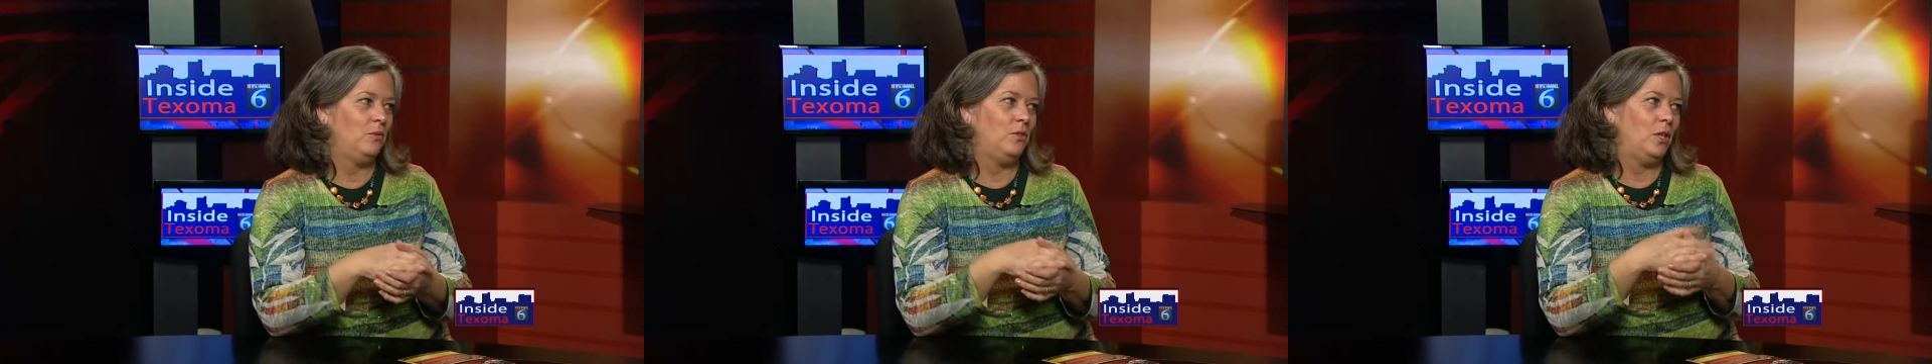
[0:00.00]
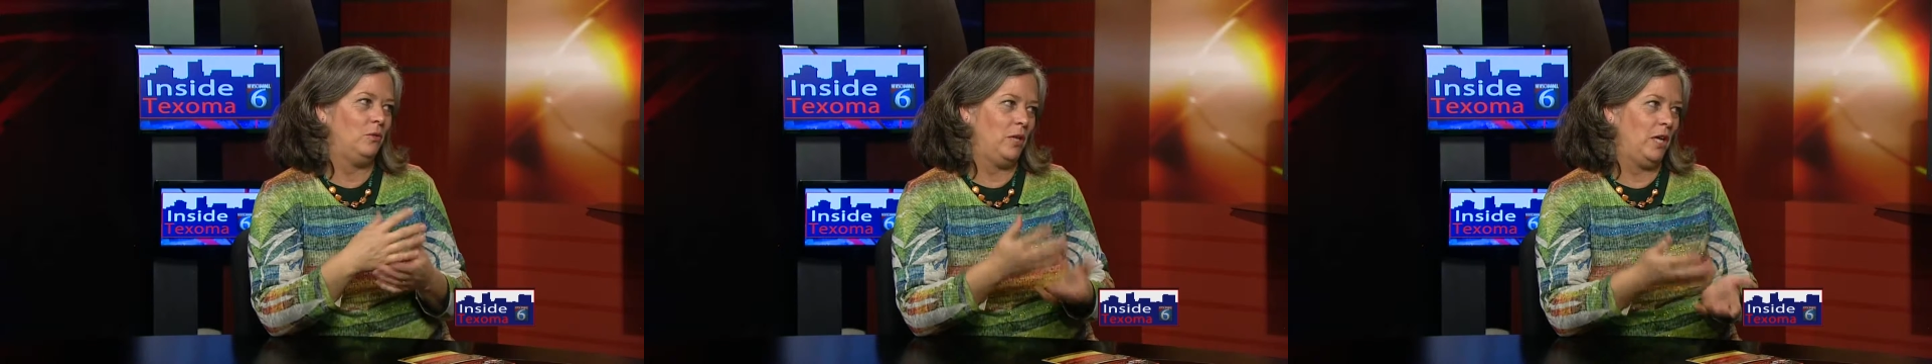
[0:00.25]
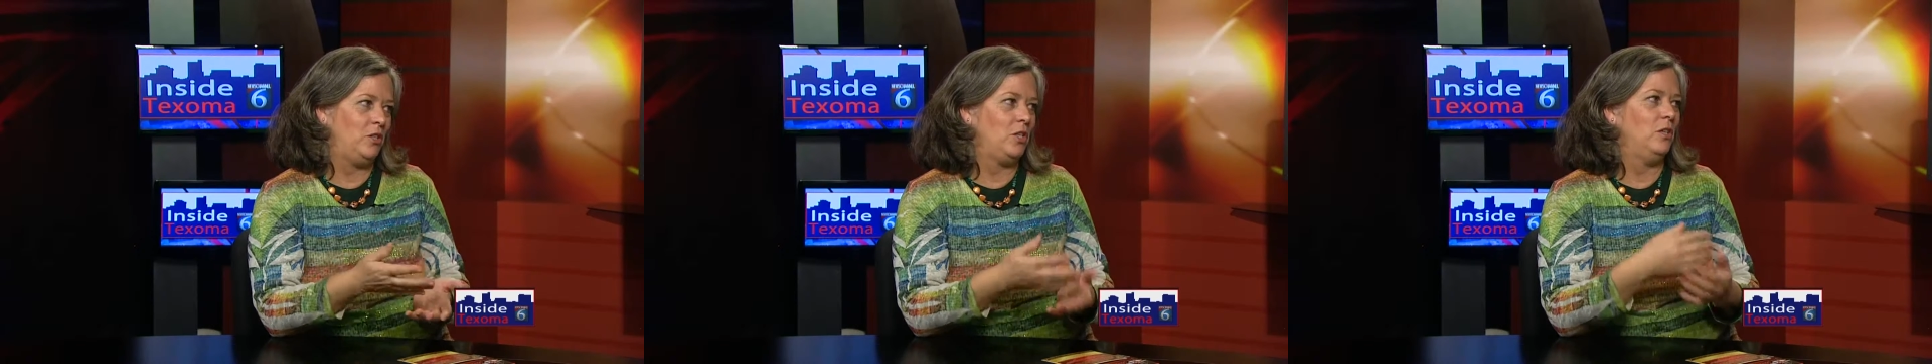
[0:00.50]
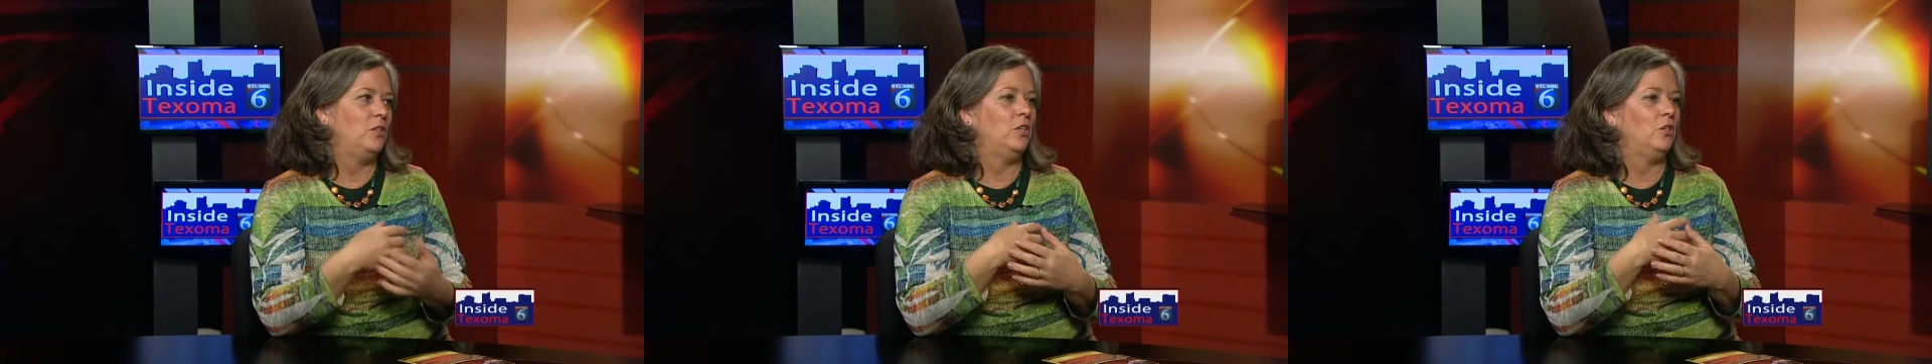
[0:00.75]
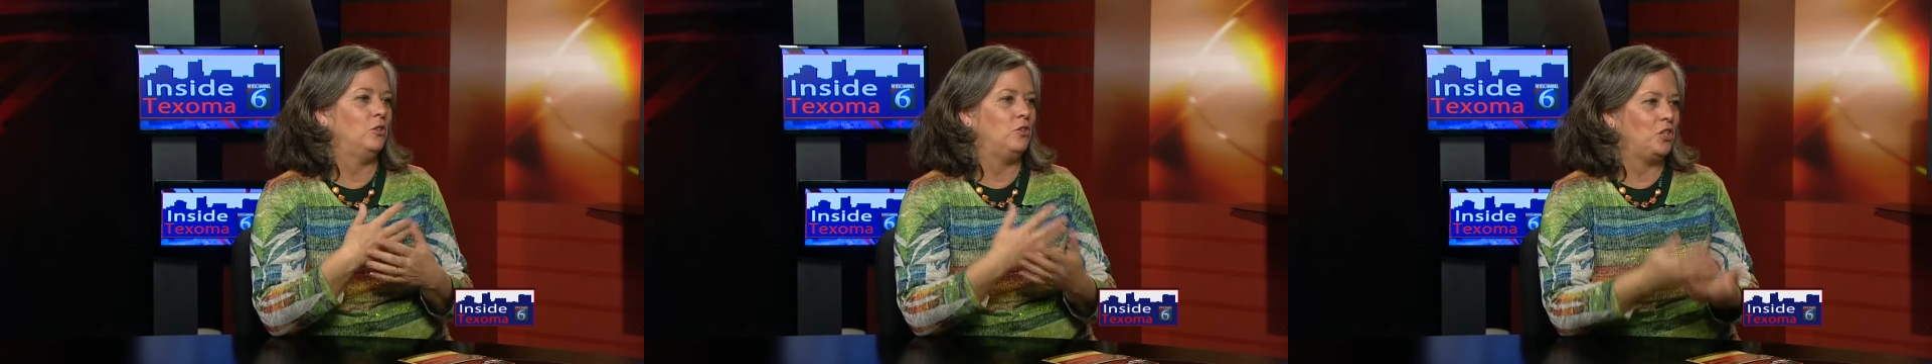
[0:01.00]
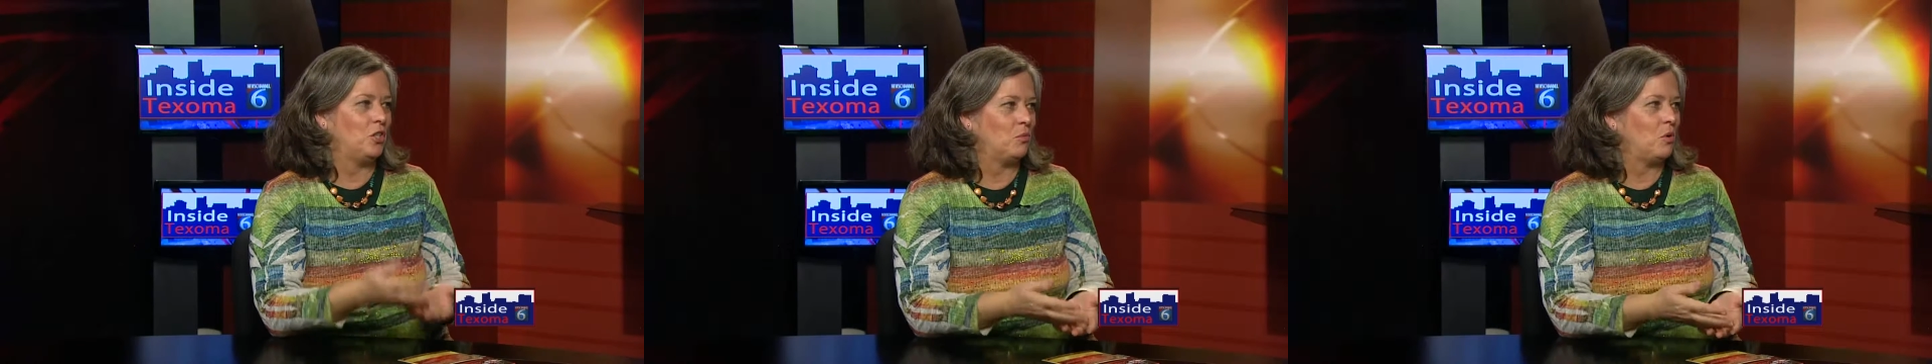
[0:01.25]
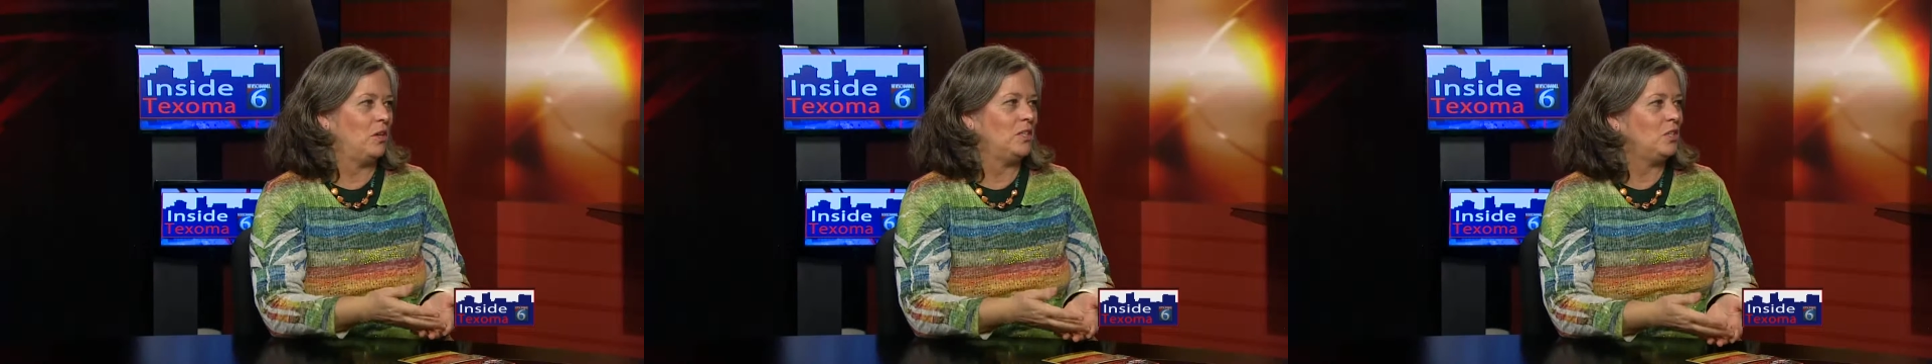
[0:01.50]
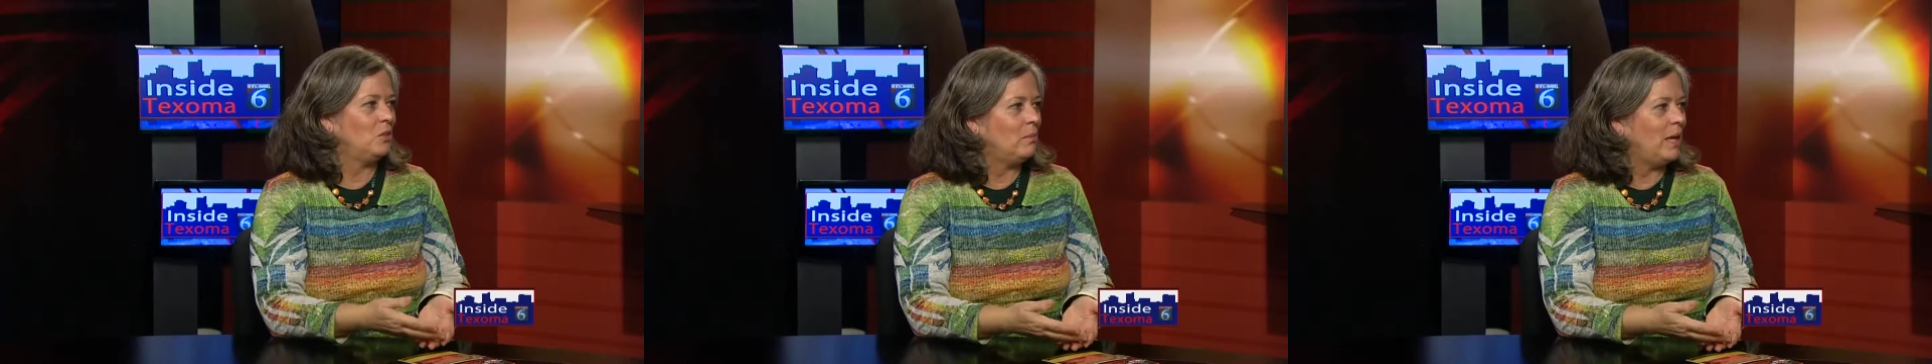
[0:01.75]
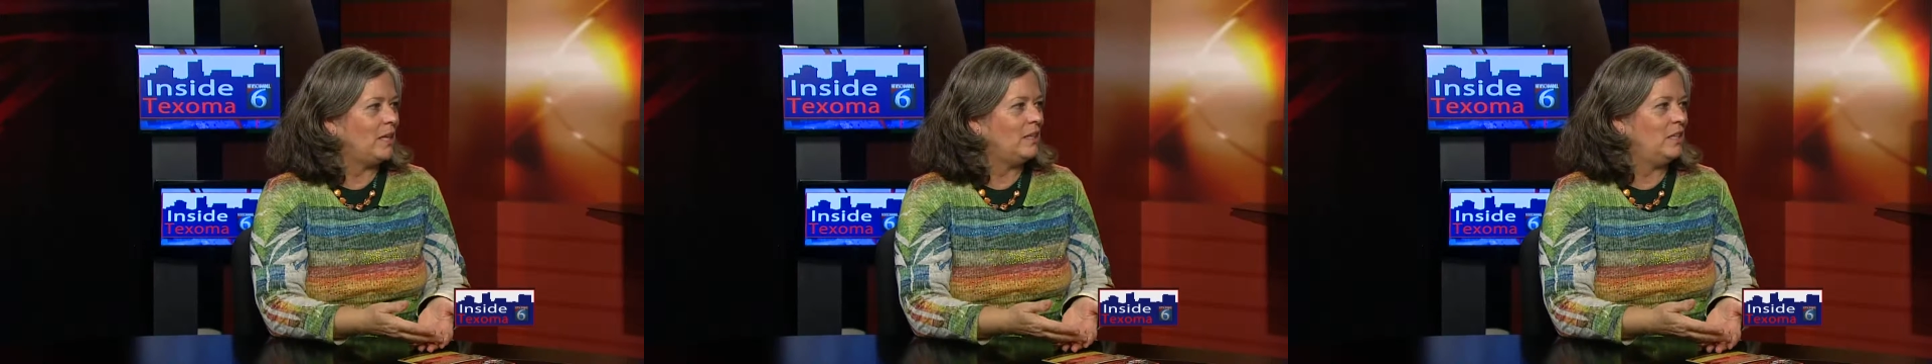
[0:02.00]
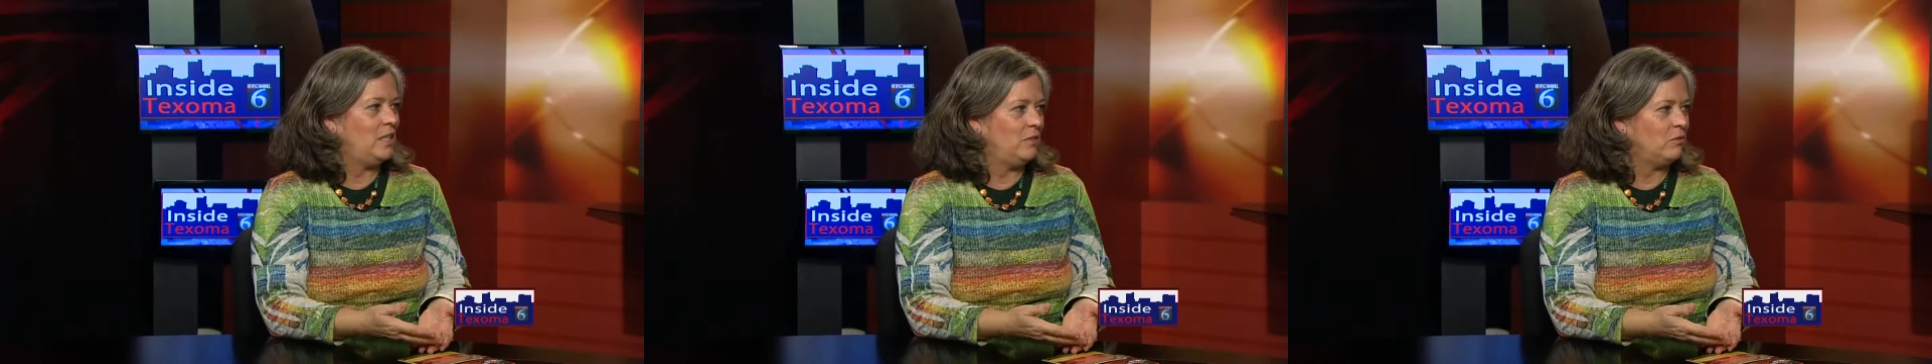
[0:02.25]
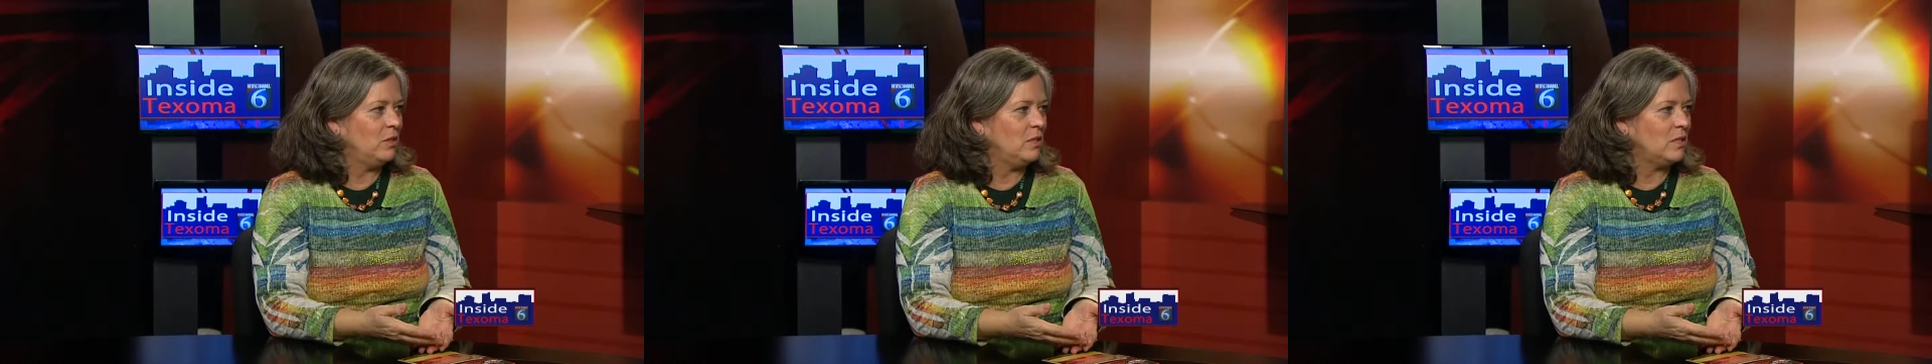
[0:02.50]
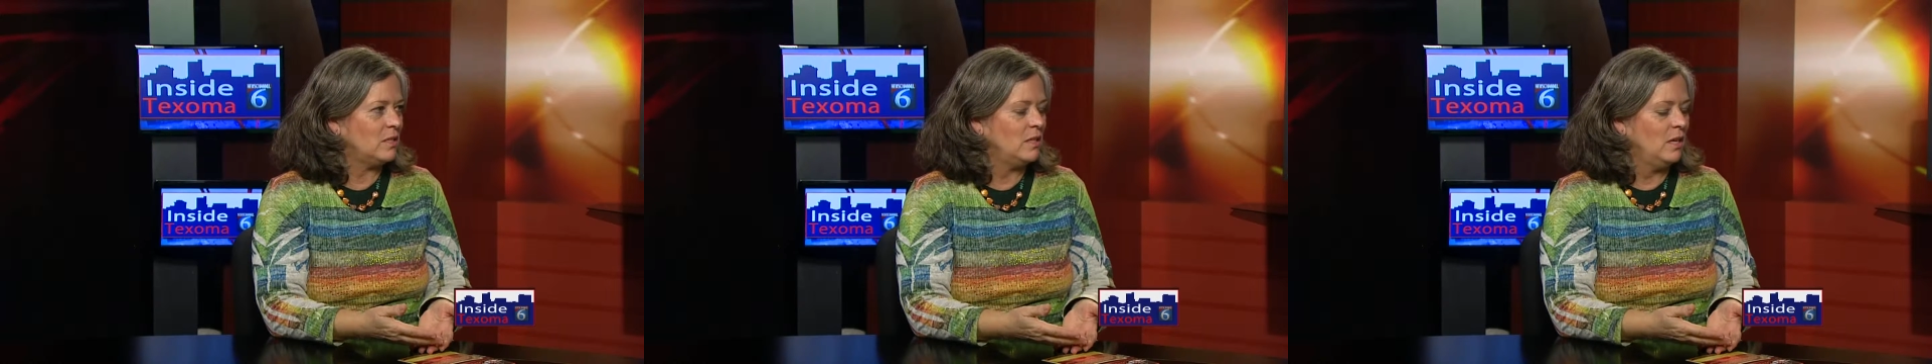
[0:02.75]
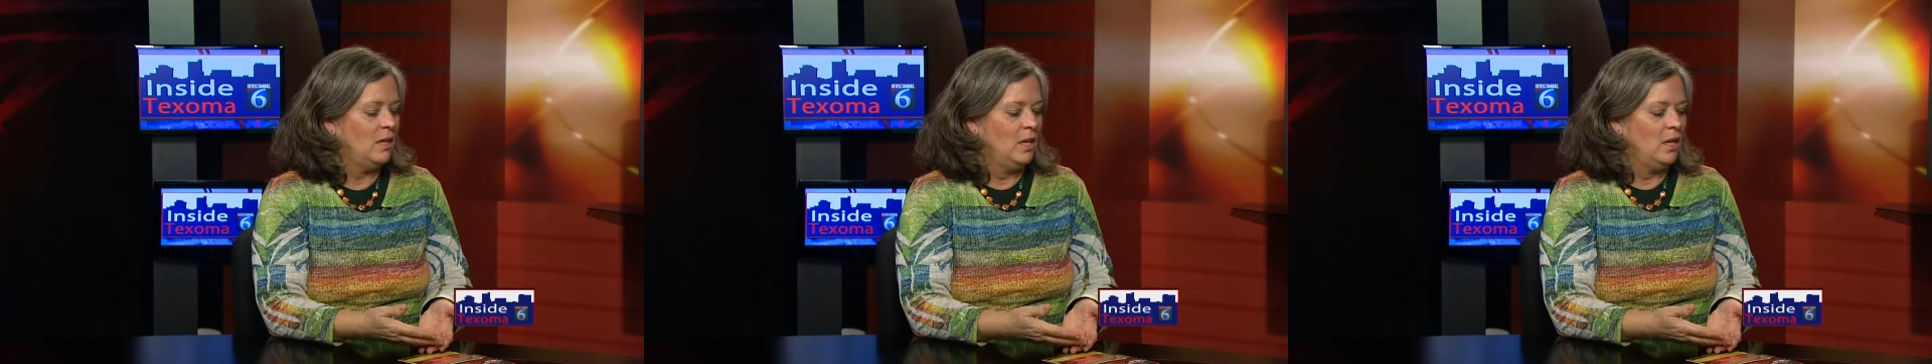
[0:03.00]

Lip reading: donations and your generosity are making a difference,